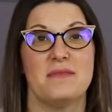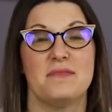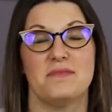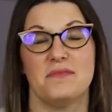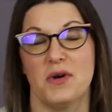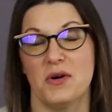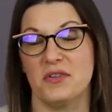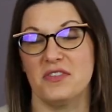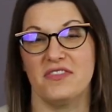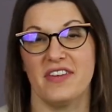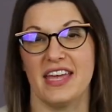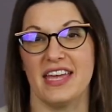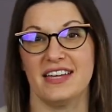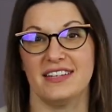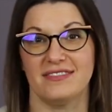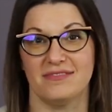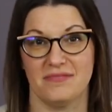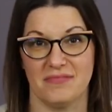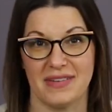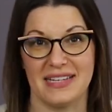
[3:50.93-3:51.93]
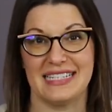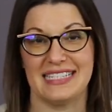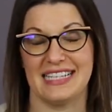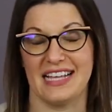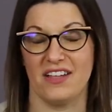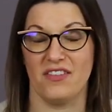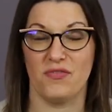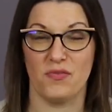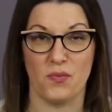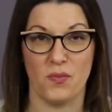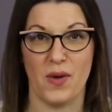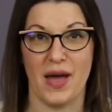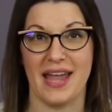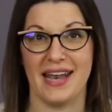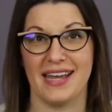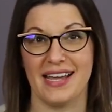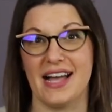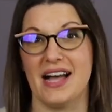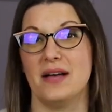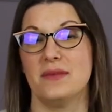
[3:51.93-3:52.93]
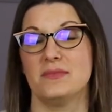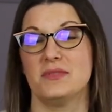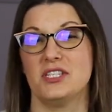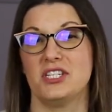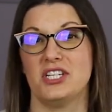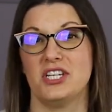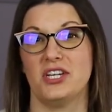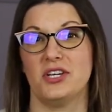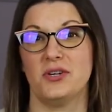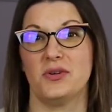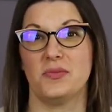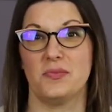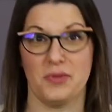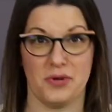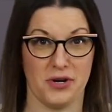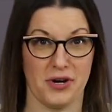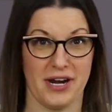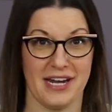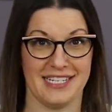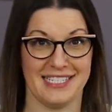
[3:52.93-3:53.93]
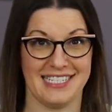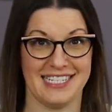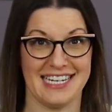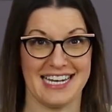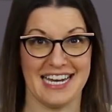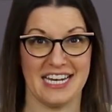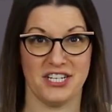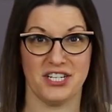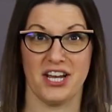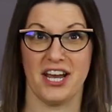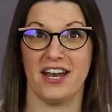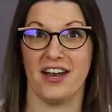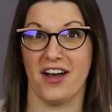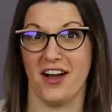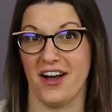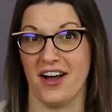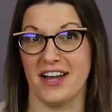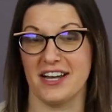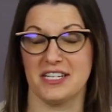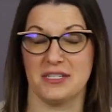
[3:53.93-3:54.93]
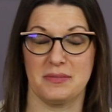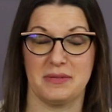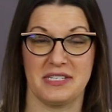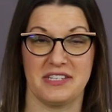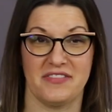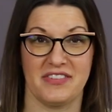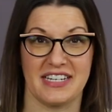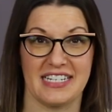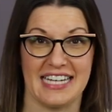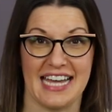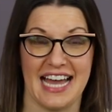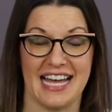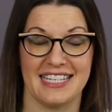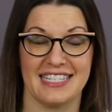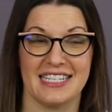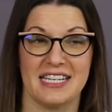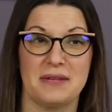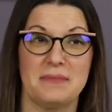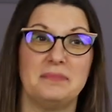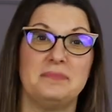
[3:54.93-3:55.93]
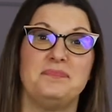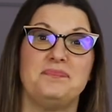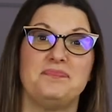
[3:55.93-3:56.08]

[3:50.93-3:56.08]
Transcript: motivate myself when it comes to procrastination on a specific task.